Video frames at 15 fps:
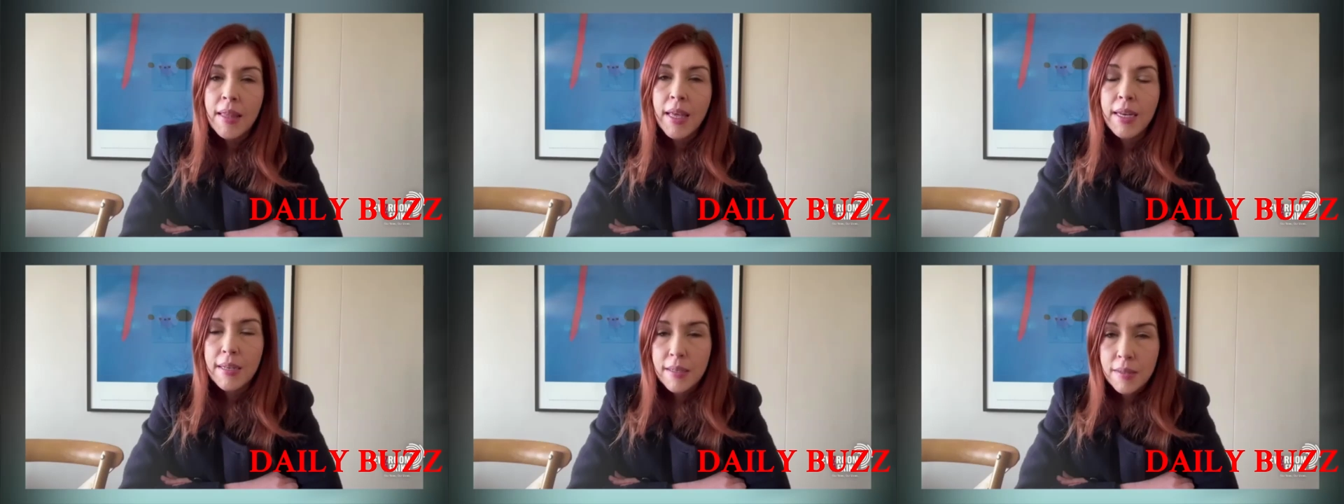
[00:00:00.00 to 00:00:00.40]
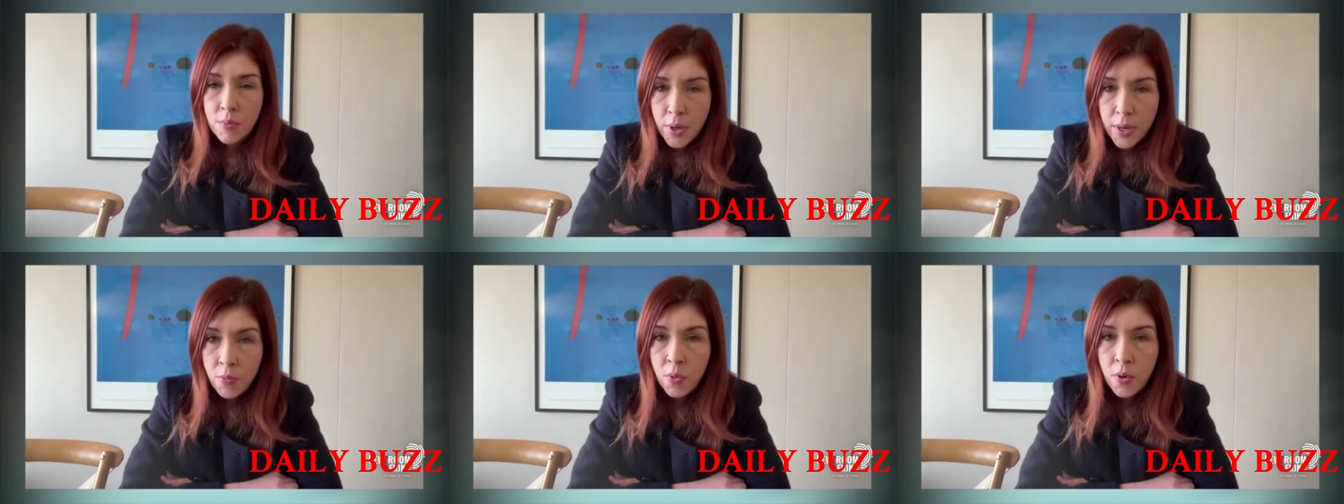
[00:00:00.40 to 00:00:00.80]
that it
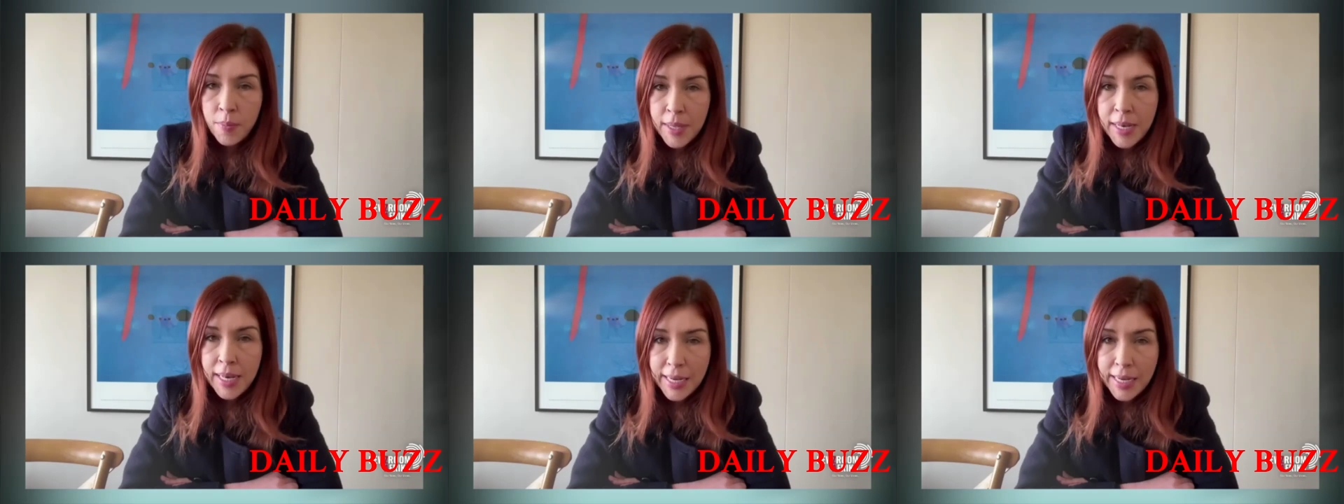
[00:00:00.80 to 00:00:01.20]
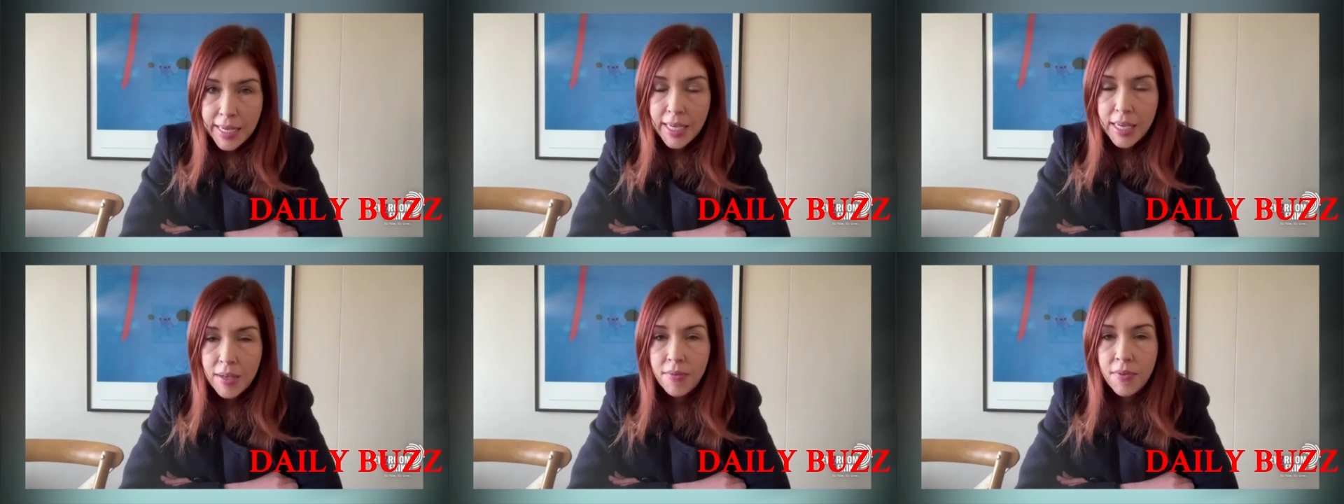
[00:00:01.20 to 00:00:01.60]
is when women
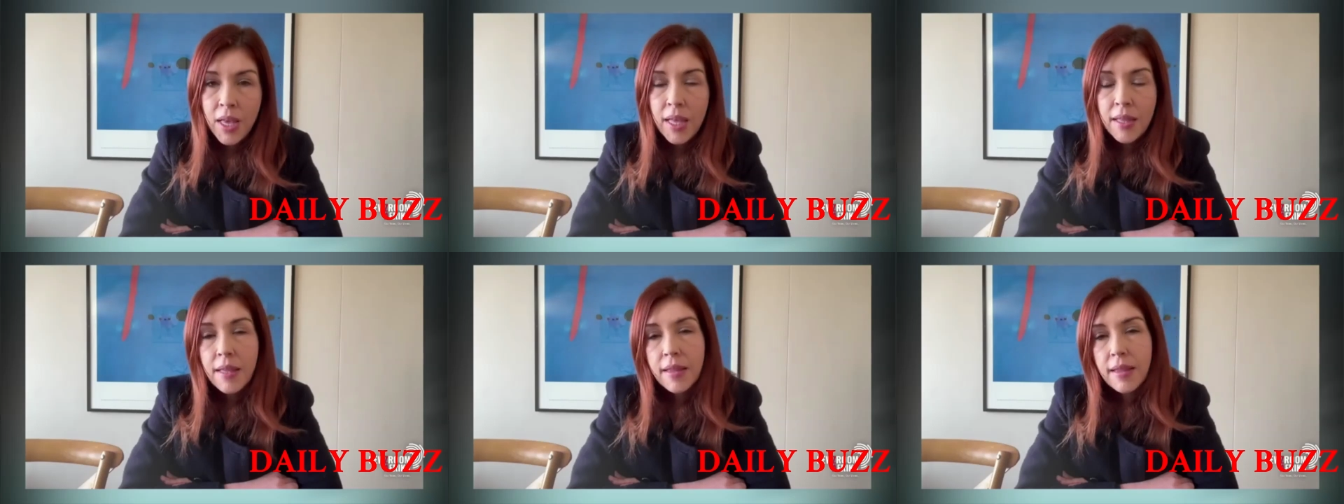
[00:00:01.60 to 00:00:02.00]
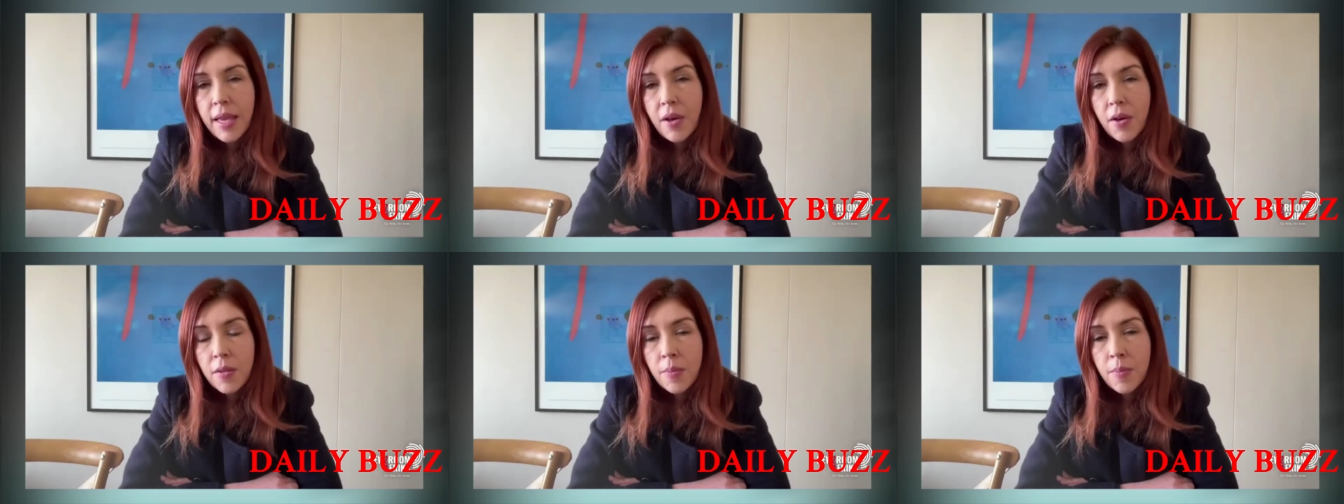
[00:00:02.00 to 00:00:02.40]
leave that
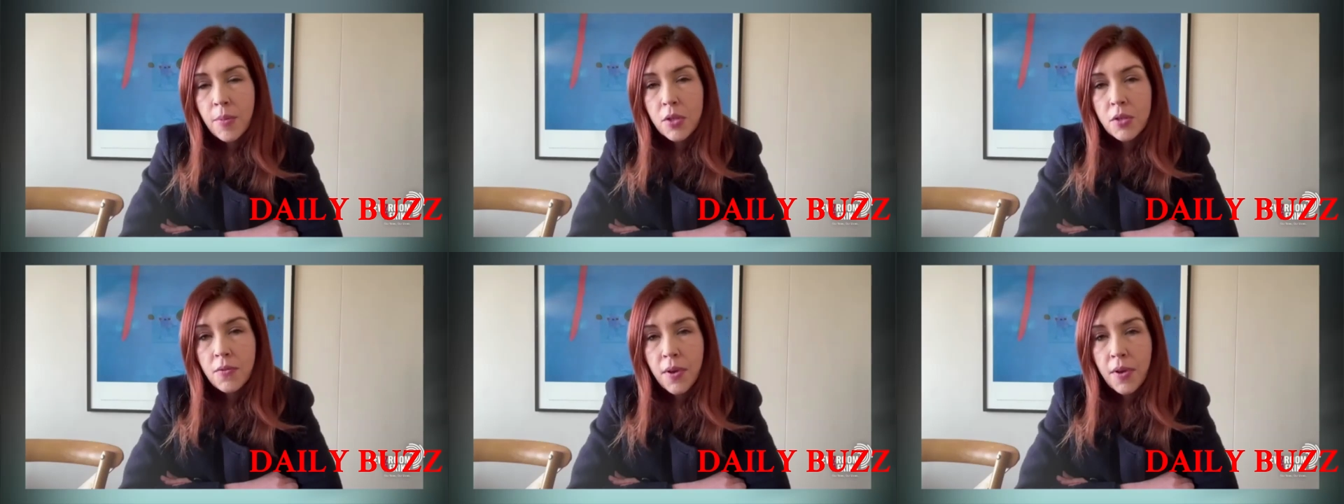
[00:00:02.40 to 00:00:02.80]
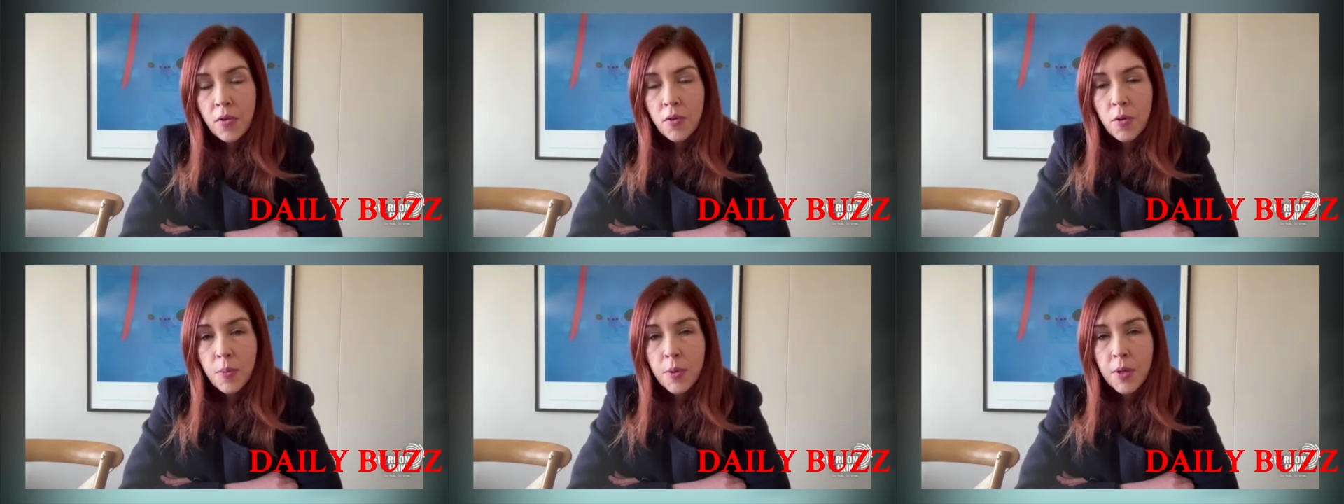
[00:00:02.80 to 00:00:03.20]
they are the most
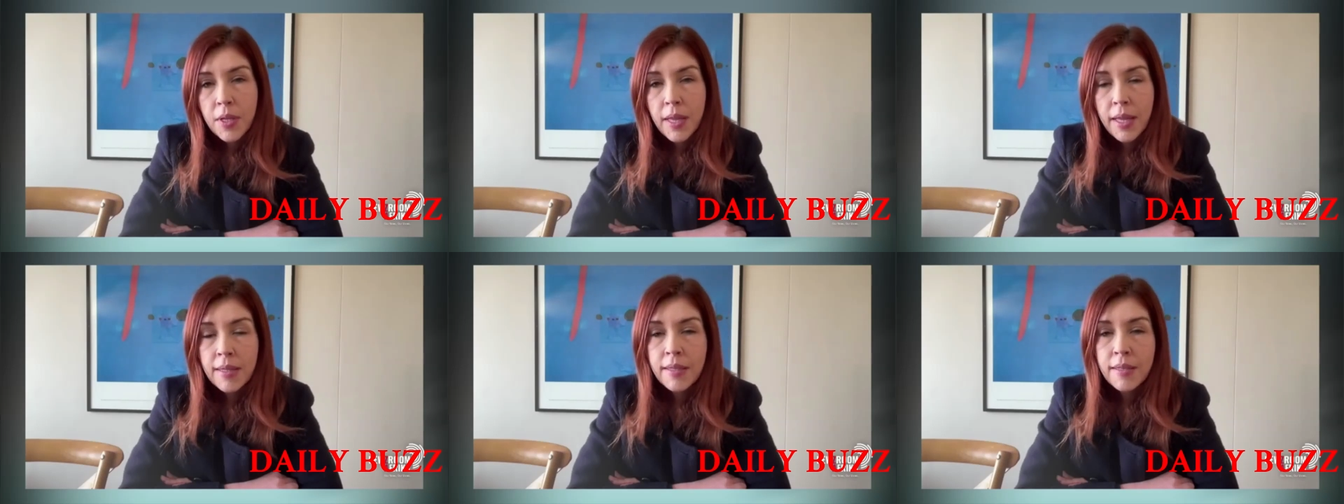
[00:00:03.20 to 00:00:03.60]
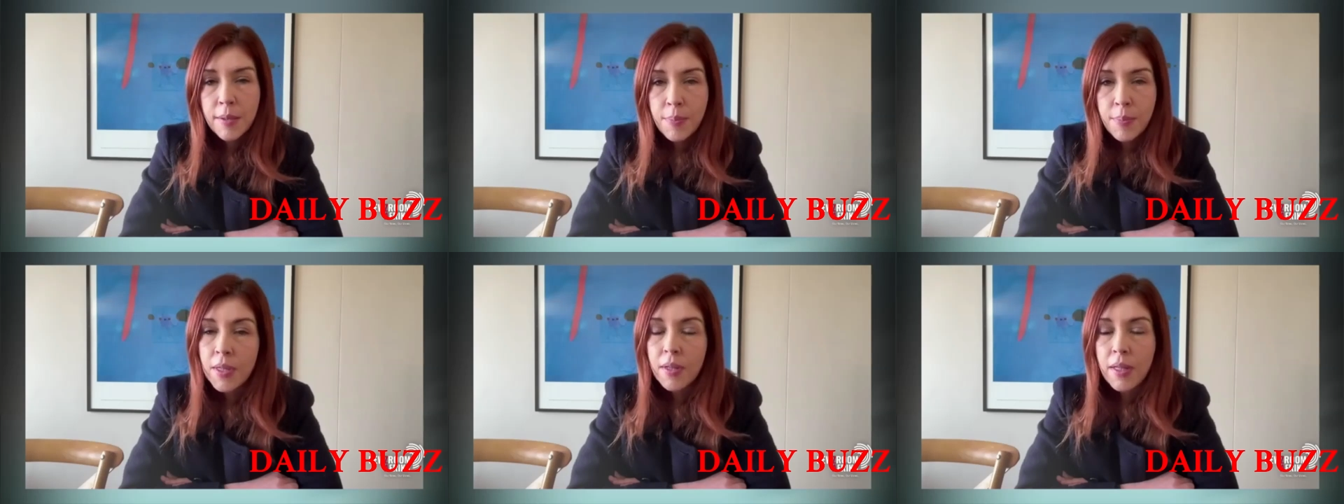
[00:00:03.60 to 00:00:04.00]
vulnerable. And the
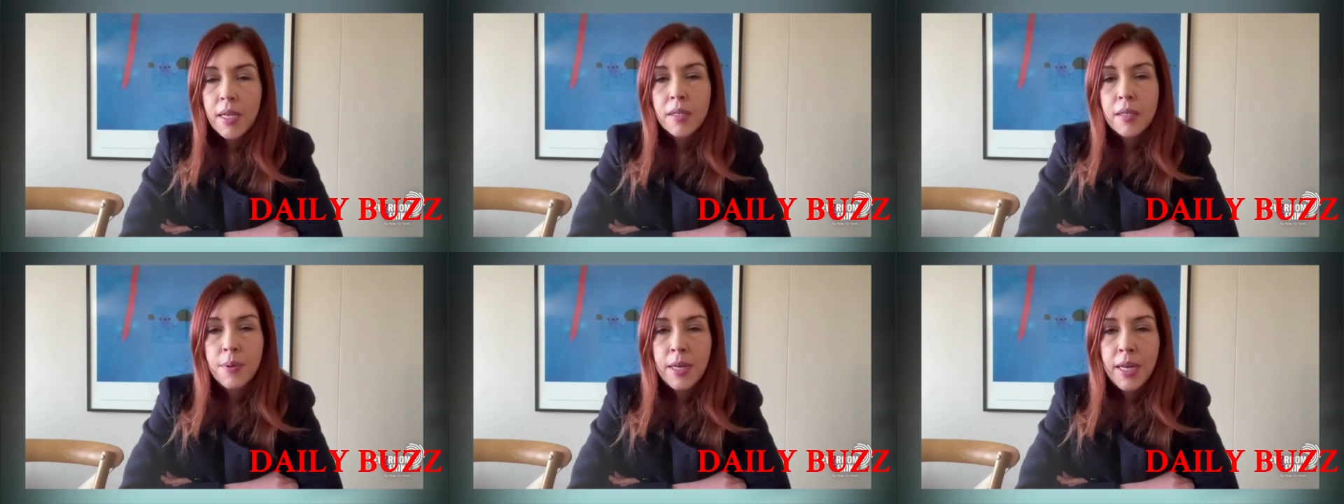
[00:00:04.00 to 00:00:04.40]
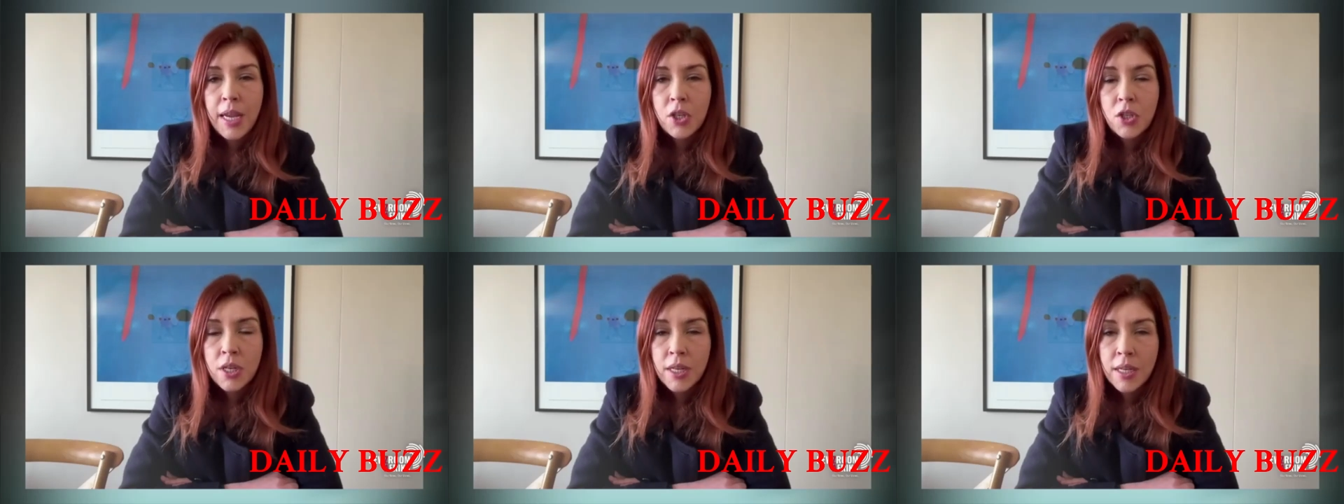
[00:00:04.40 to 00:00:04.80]
typical
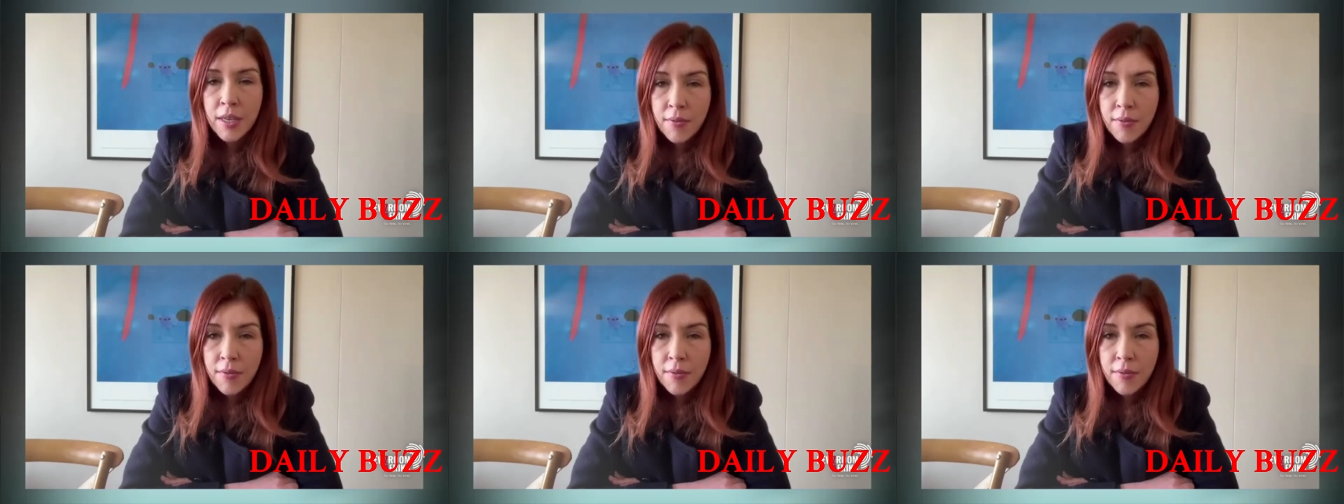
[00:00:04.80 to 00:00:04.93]
explanation